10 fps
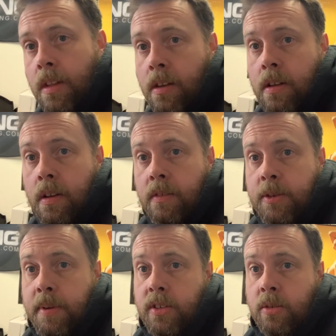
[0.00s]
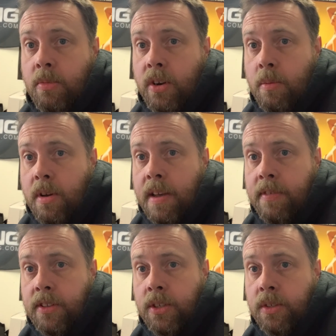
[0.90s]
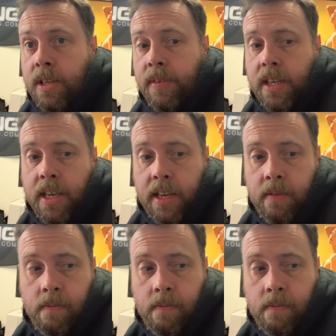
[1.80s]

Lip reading: I've spent some money on my Fn2 Civic again.